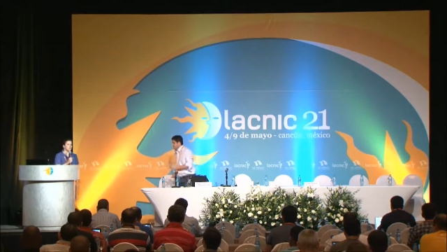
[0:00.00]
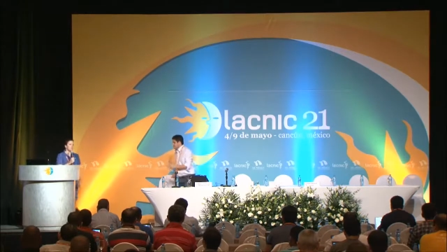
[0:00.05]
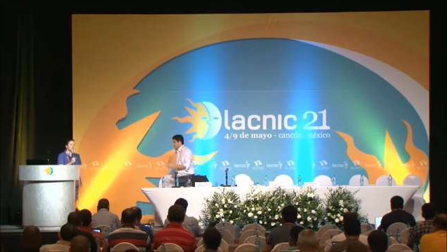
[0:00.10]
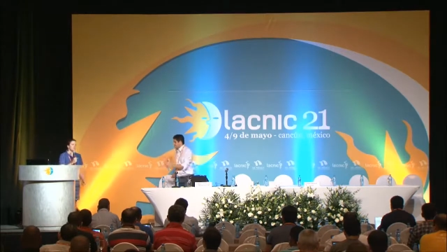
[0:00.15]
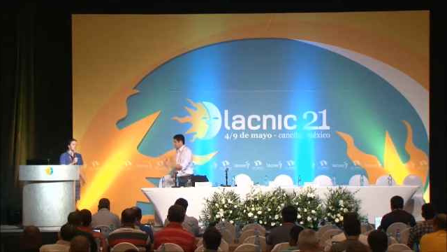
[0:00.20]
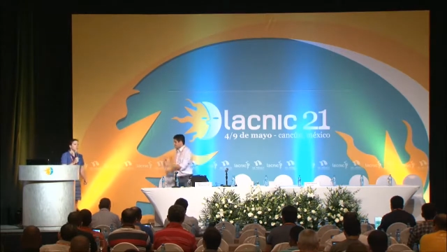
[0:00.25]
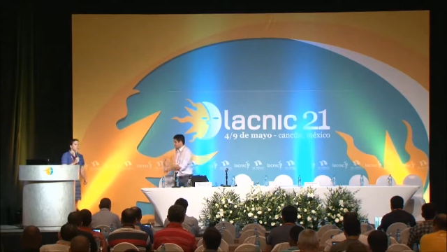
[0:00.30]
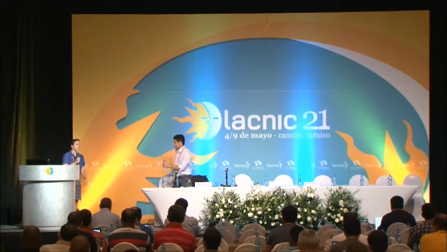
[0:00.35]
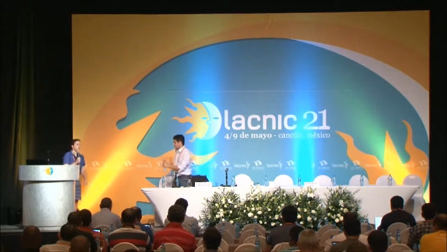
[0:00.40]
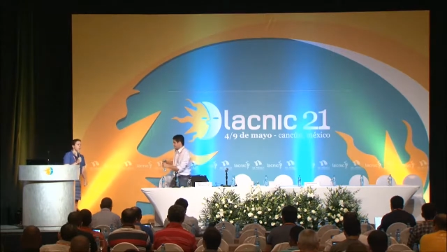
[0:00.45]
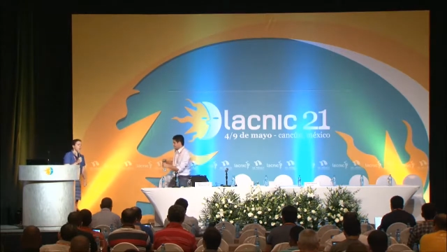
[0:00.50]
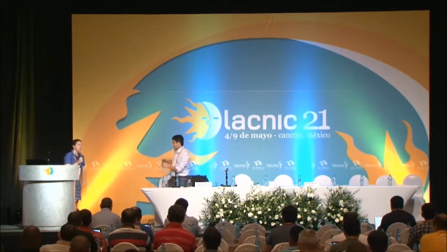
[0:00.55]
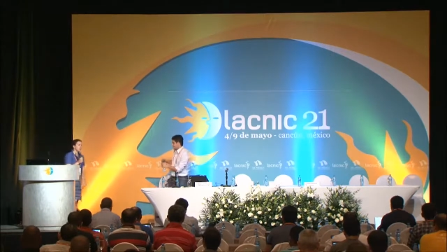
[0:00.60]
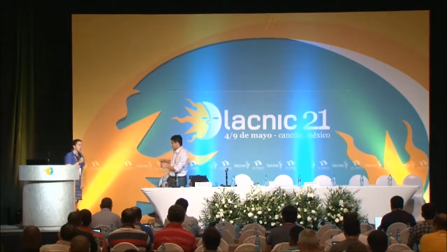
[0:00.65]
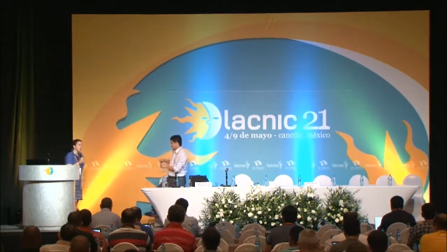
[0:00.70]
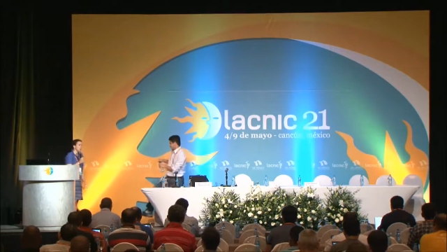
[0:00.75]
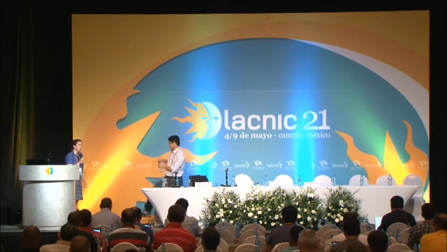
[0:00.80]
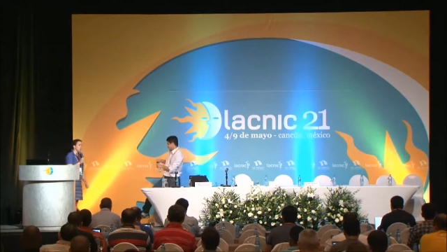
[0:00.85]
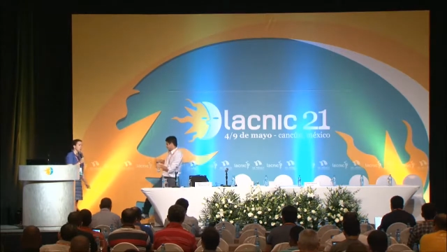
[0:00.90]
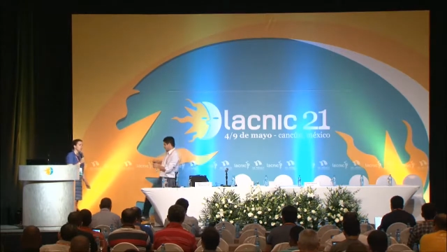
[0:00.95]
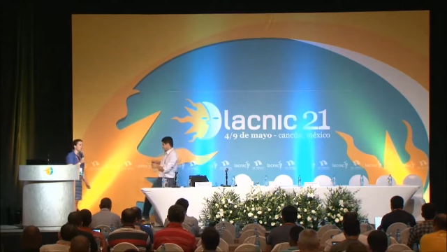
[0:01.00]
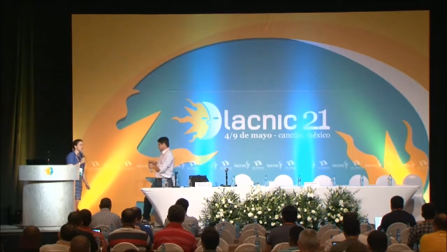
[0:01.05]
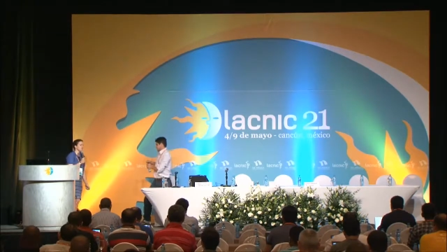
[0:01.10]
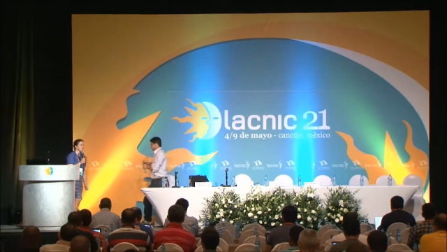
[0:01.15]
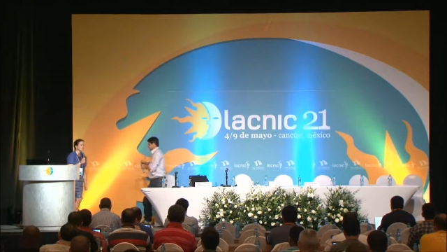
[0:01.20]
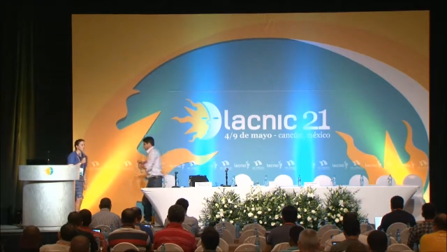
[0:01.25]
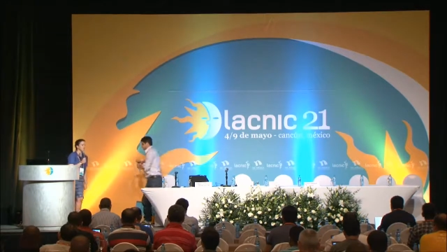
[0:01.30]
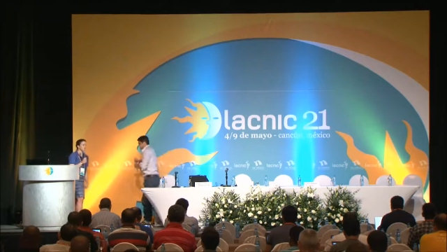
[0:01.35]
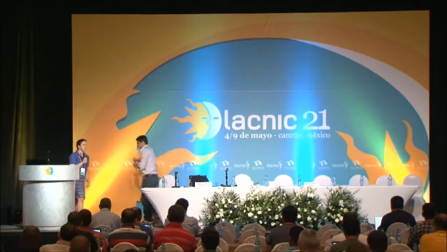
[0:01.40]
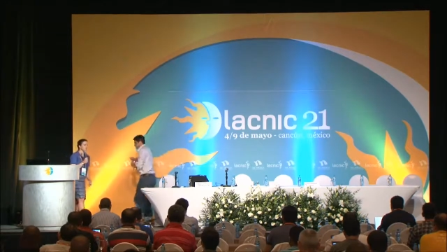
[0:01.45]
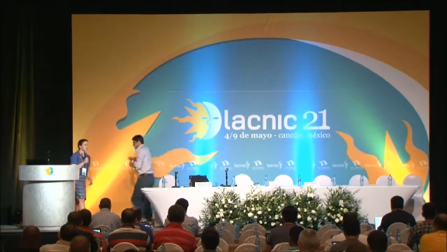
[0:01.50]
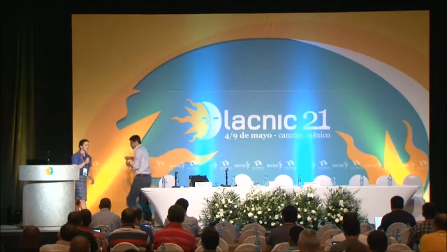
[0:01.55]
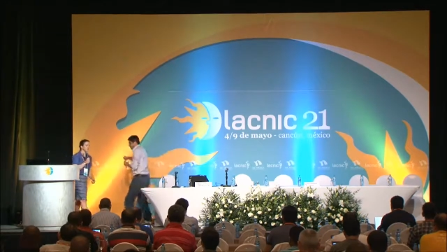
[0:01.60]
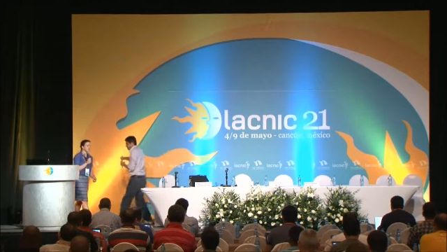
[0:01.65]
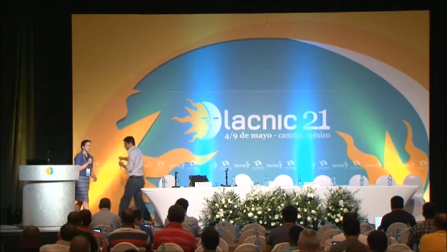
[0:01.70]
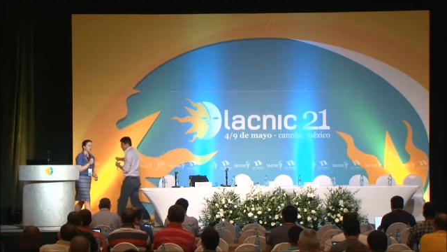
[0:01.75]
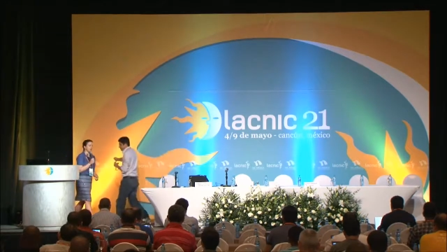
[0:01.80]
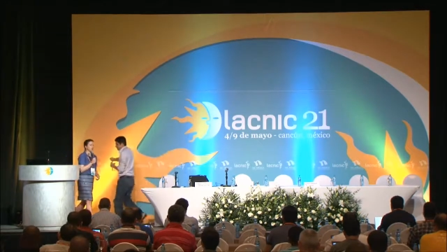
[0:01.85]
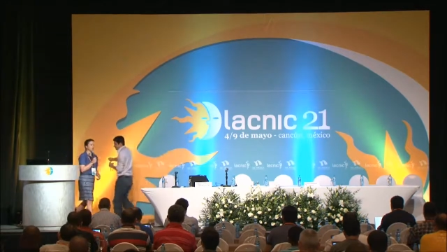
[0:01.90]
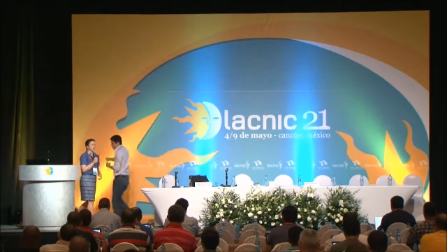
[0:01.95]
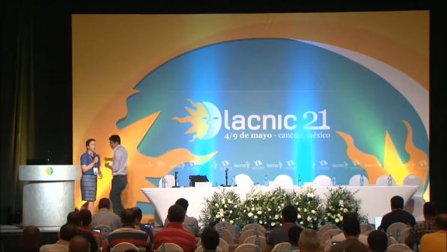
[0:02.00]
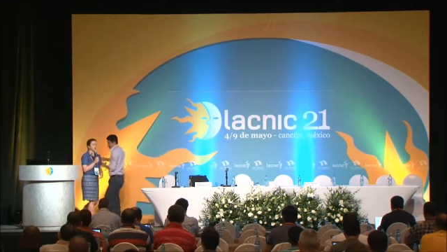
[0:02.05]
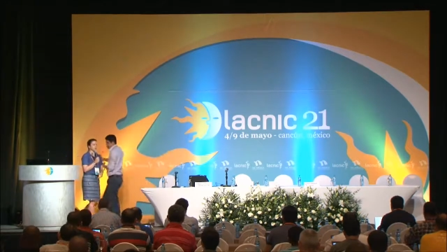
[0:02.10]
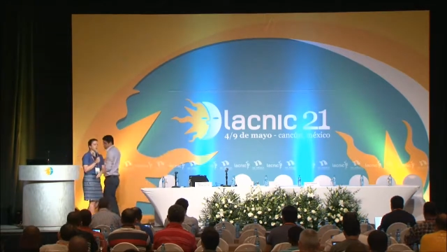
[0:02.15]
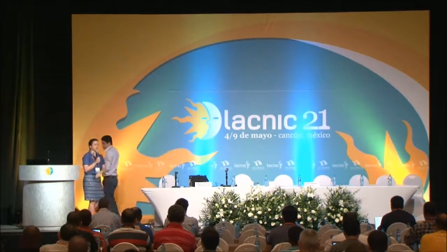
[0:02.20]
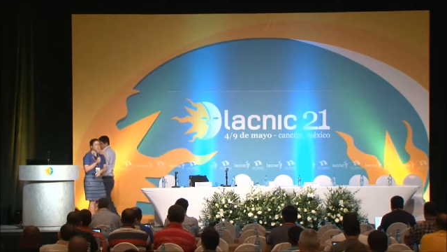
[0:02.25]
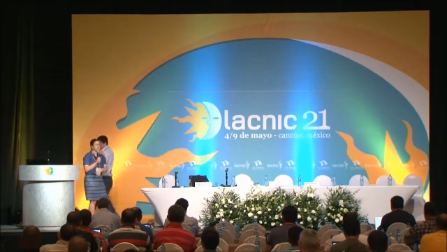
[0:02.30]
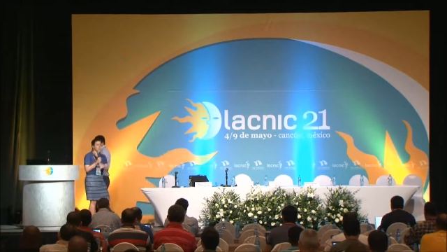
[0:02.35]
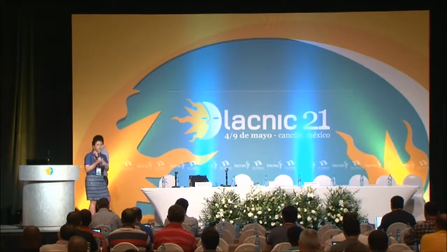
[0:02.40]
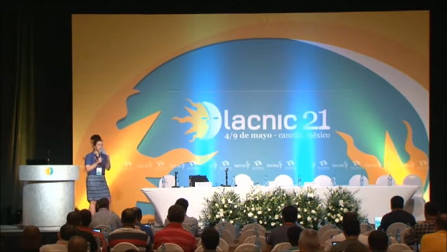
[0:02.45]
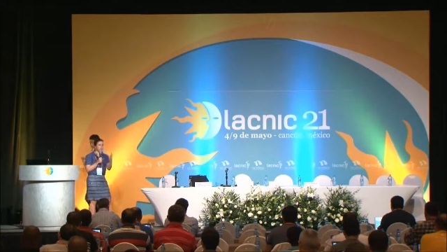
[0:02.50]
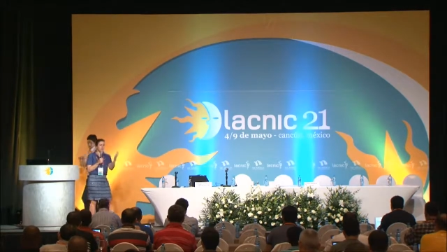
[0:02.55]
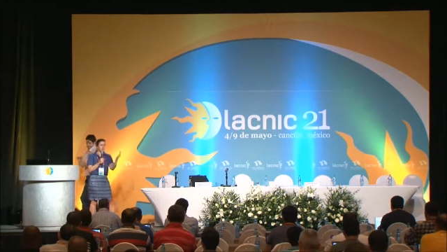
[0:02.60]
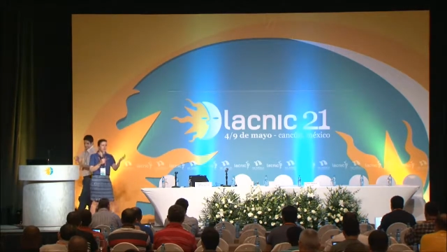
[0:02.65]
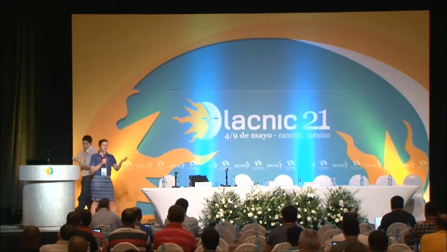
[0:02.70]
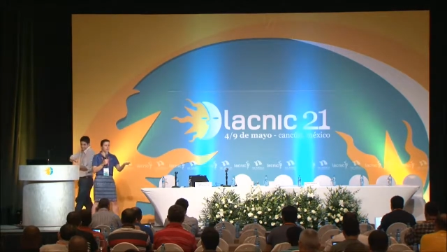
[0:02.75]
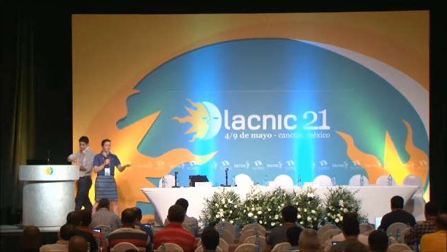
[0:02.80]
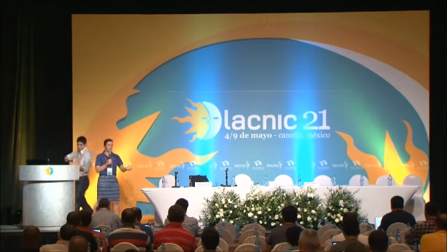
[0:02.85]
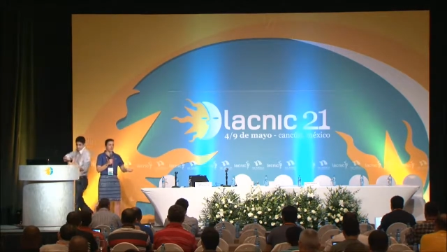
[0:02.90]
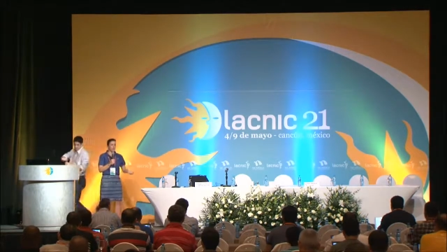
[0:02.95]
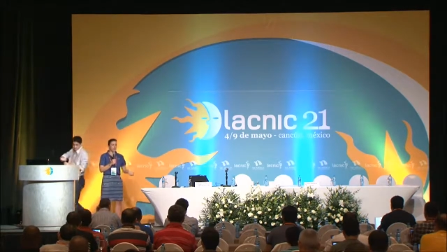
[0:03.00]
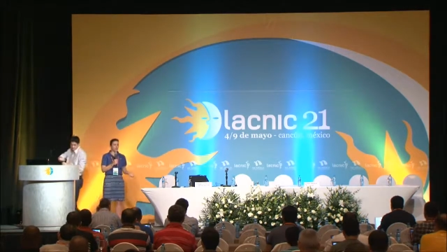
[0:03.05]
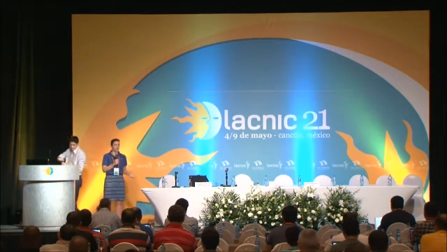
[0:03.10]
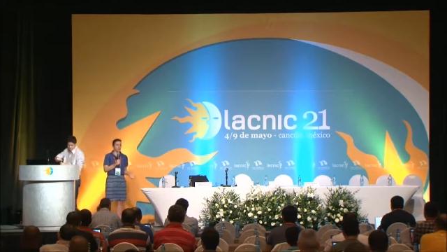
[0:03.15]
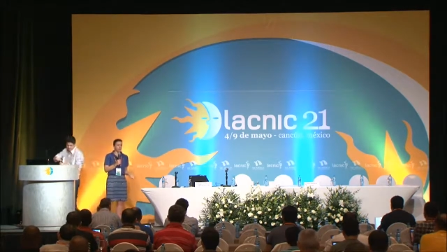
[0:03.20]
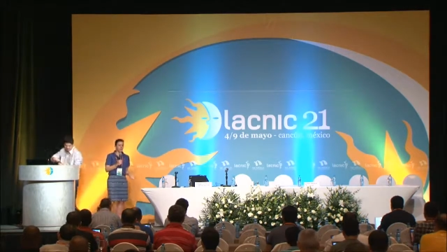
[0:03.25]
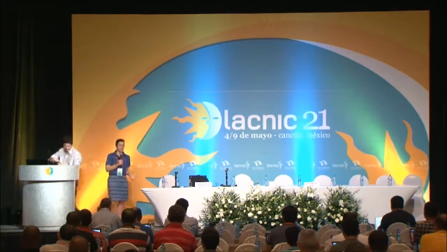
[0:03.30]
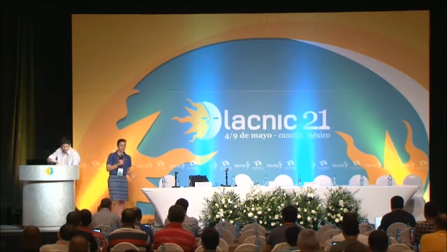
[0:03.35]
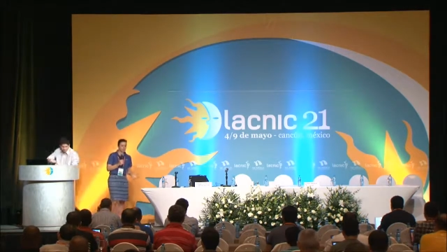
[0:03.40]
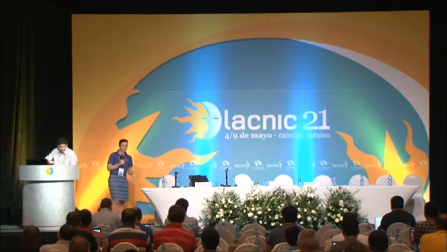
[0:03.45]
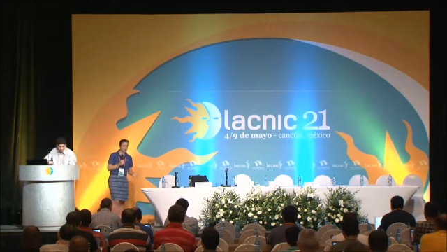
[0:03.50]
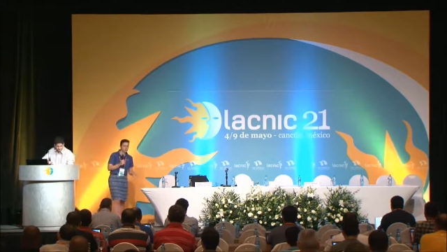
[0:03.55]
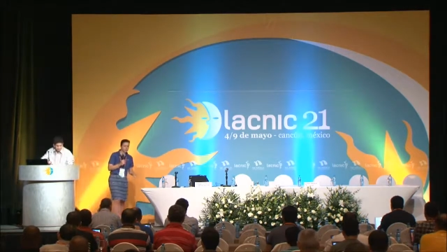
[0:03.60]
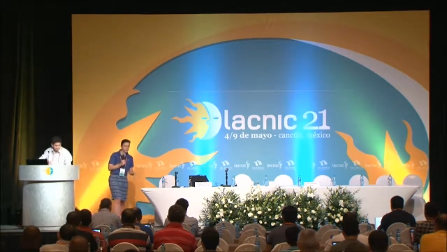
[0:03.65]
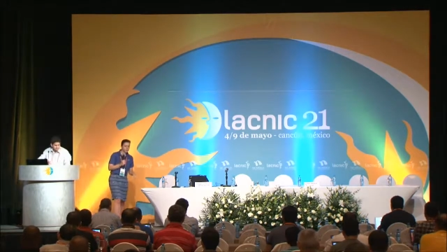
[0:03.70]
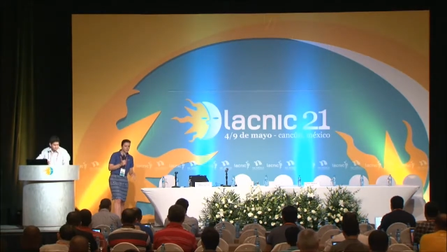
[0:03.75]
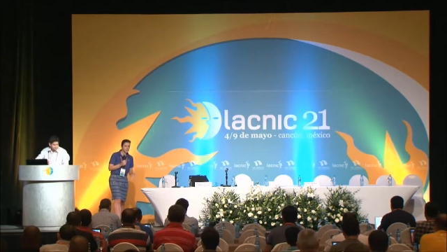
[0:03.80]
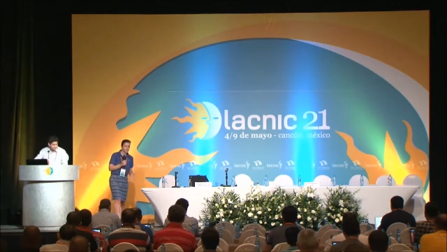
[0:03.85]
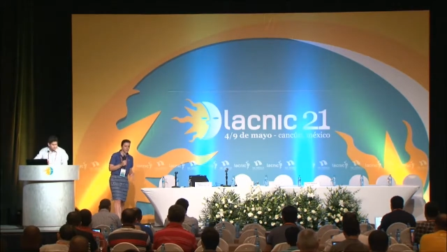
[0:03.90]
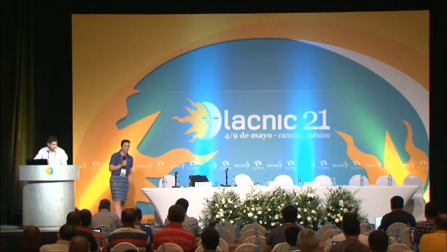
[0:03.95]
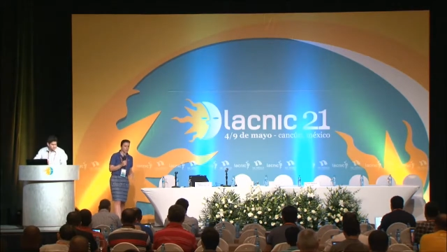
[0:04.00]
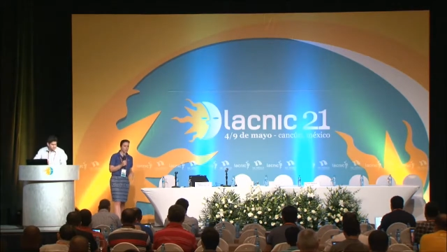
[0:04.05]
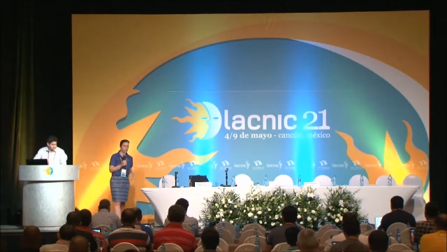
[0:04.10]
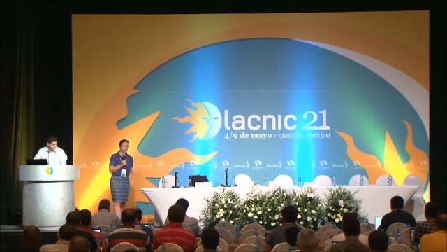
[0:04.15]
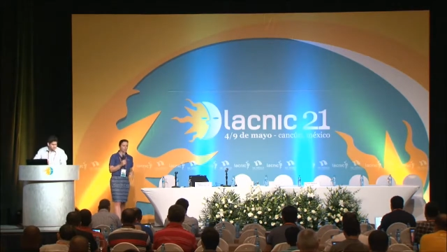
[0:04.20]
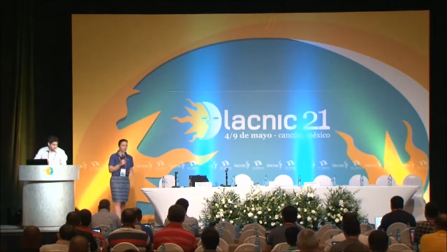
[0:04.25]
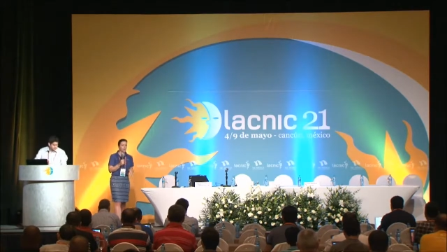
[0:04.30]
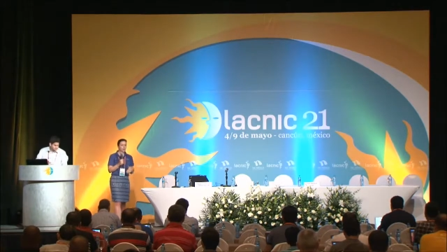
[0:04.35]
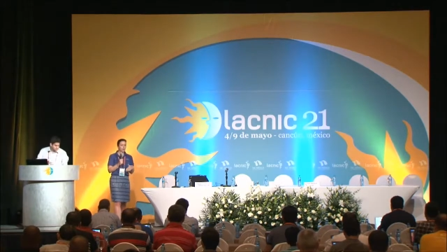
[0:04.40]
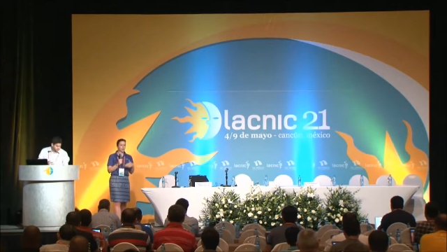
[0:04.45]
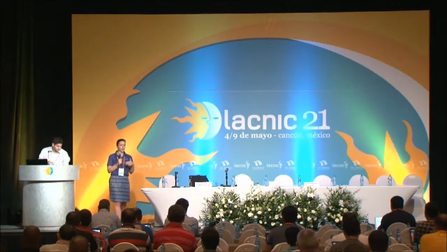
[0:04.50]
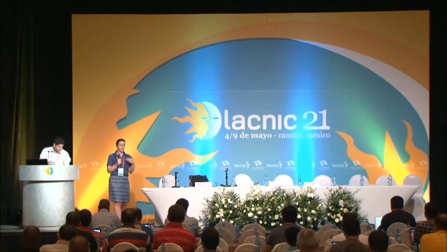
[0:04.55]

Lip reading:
(no speaker visible)